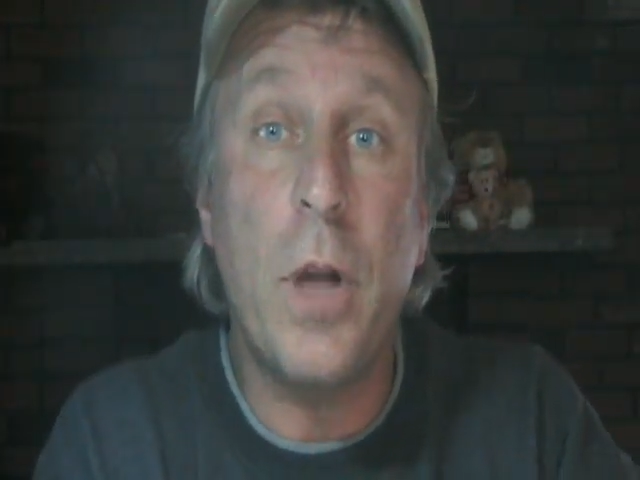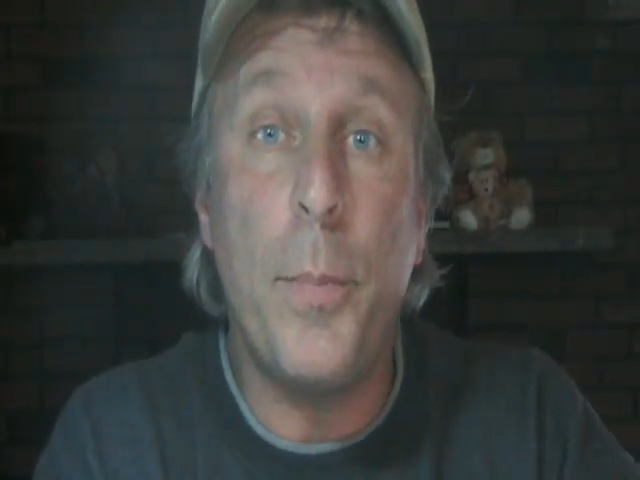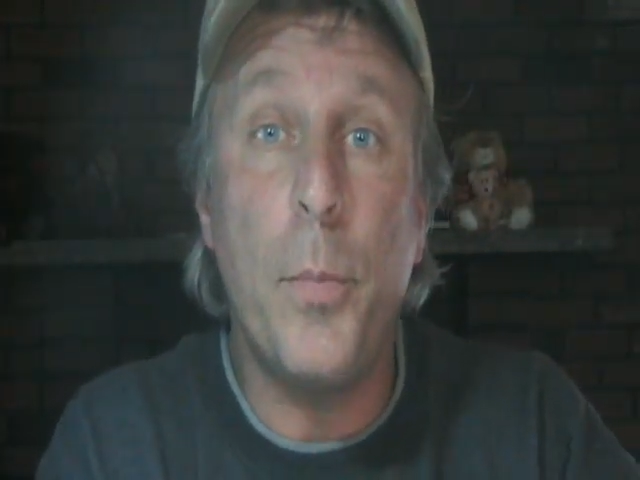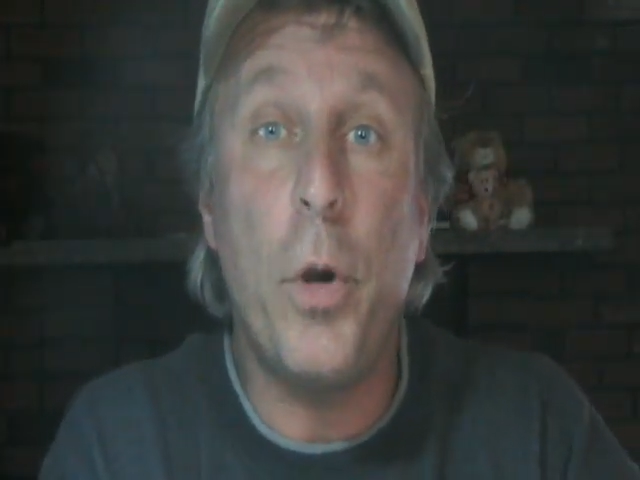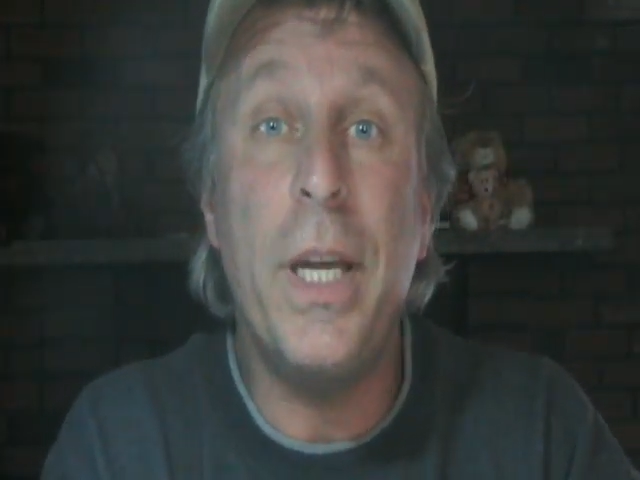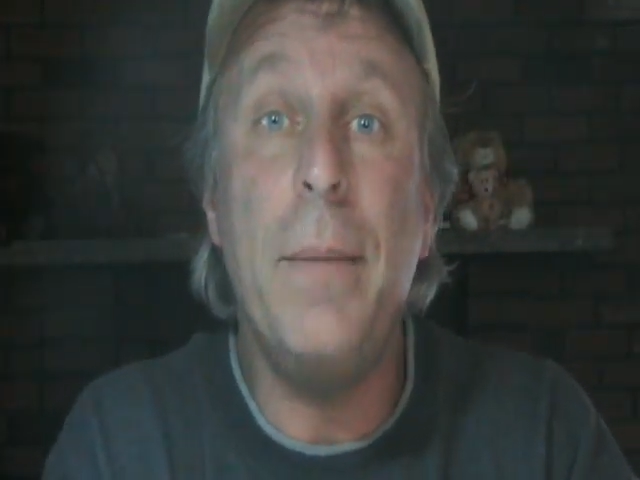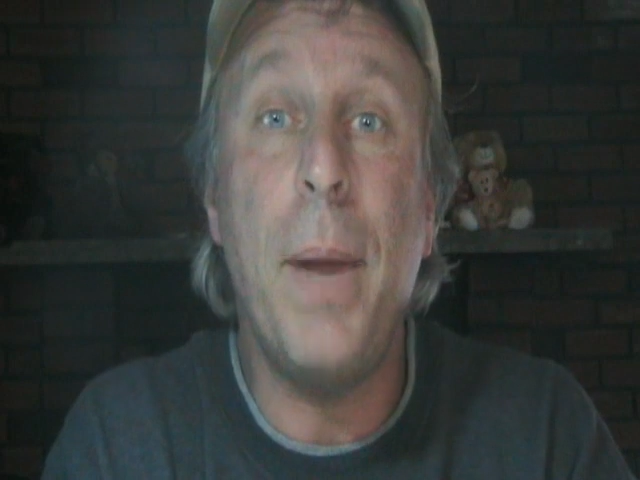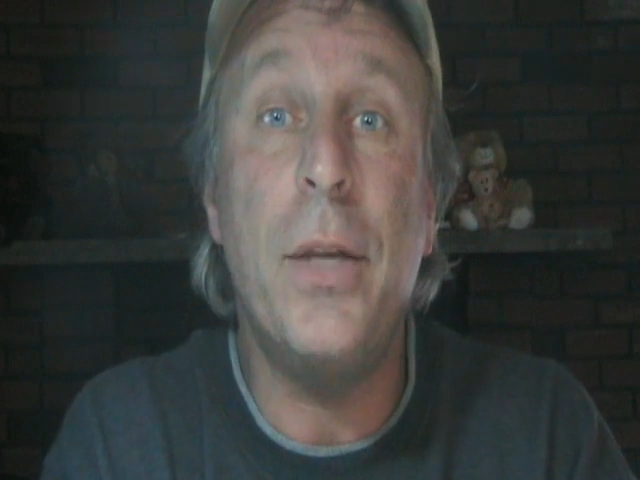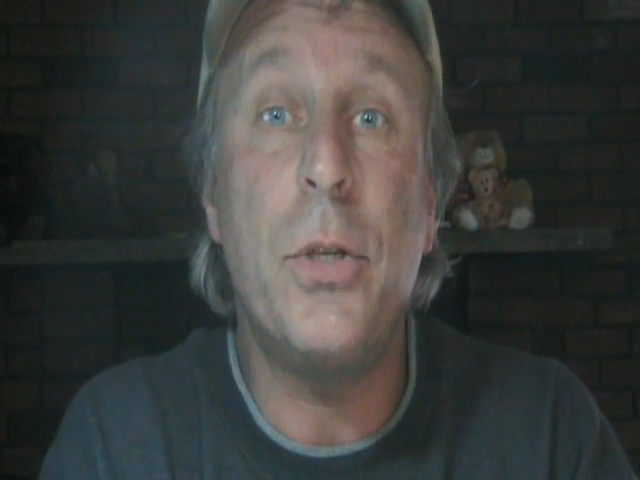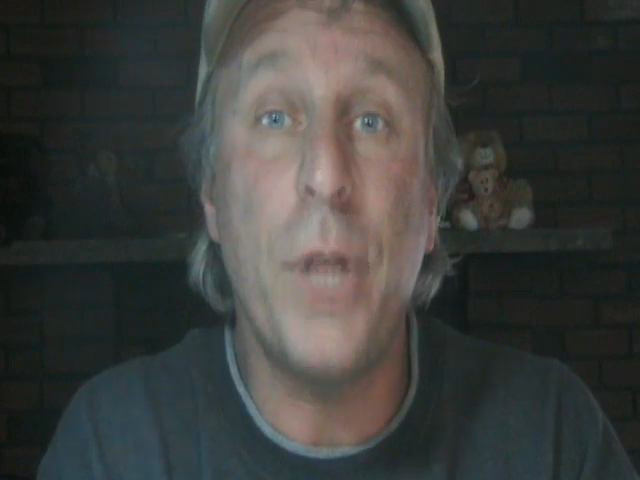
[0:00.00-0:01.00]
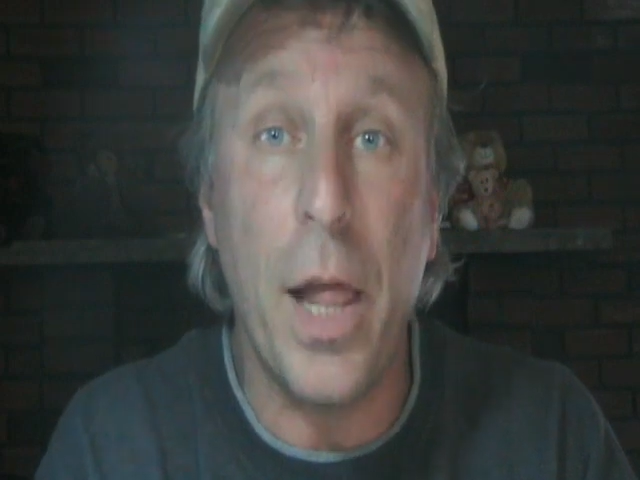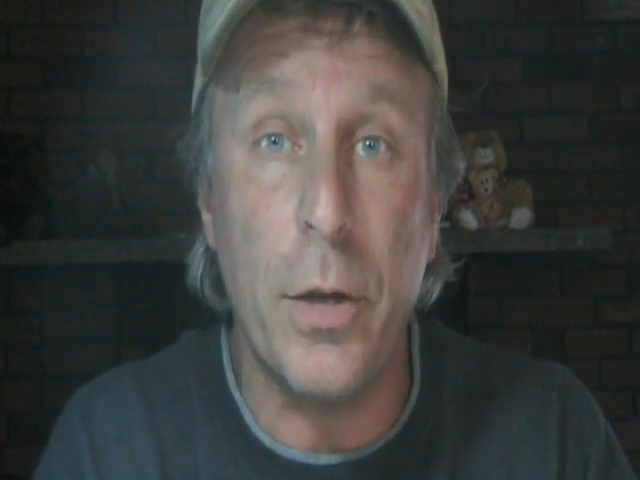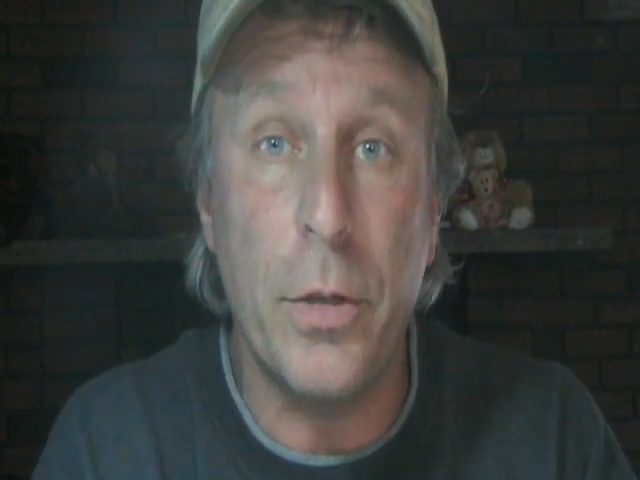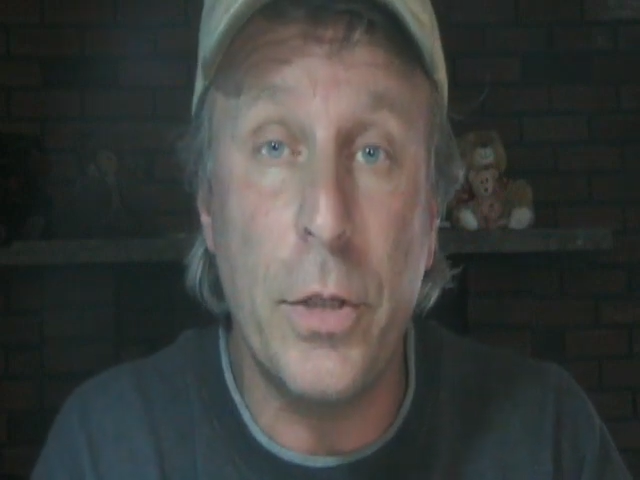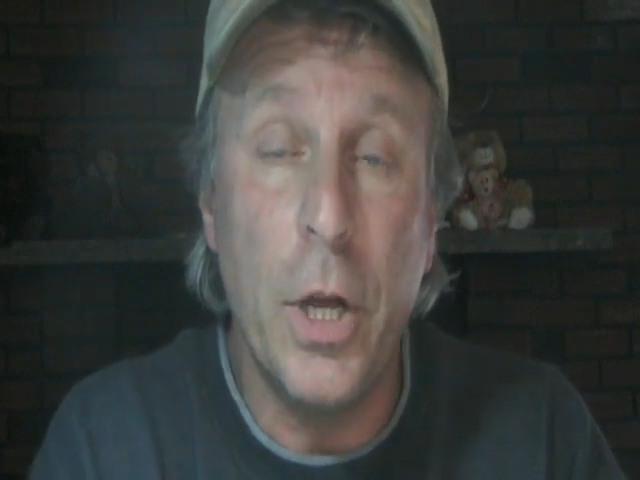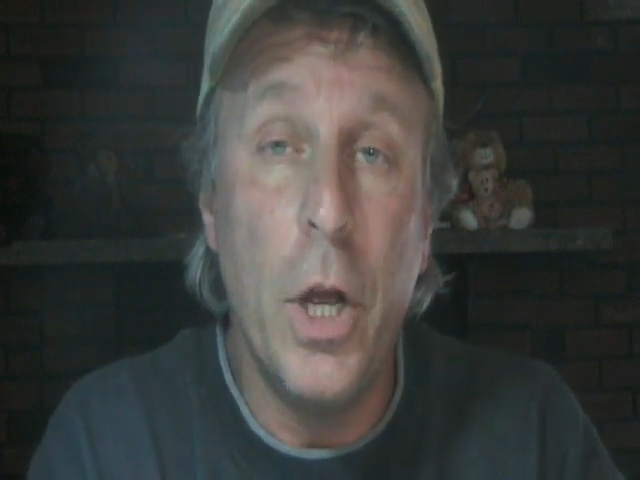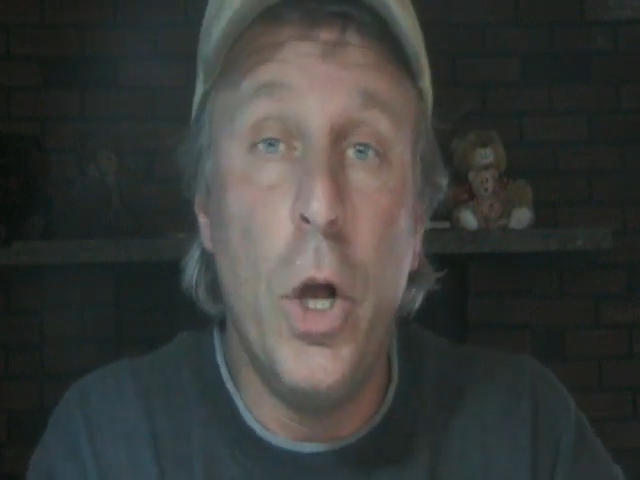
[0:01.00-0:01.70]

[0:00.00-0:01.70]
a couple more eBay sellers